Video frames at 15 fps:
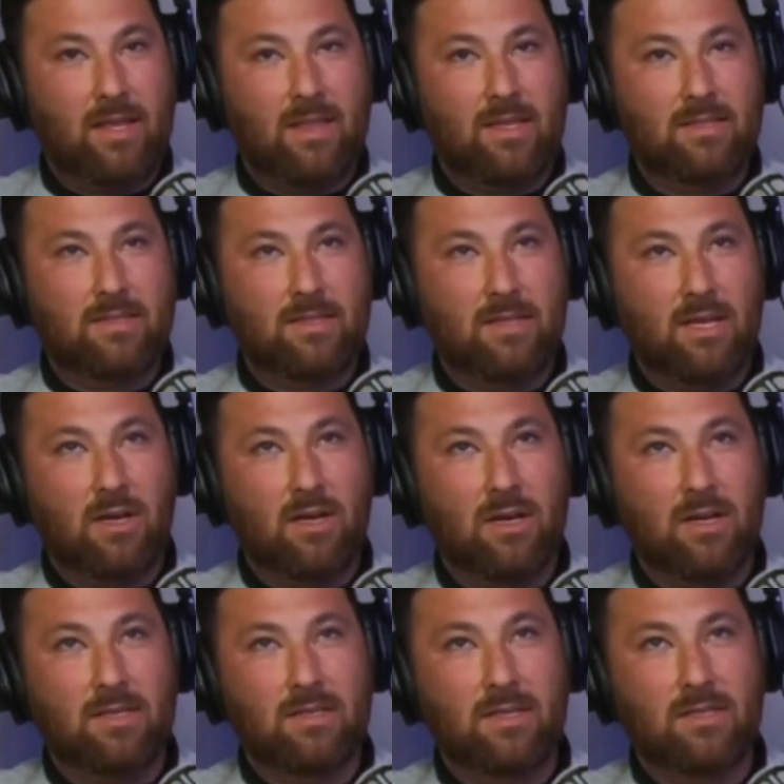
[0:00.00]
think this
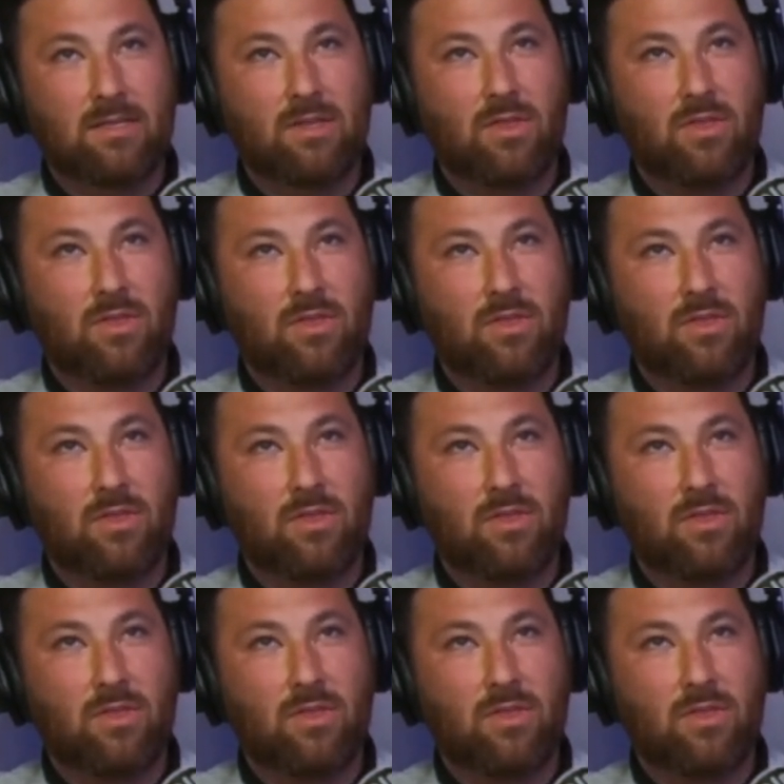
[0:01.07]
year is his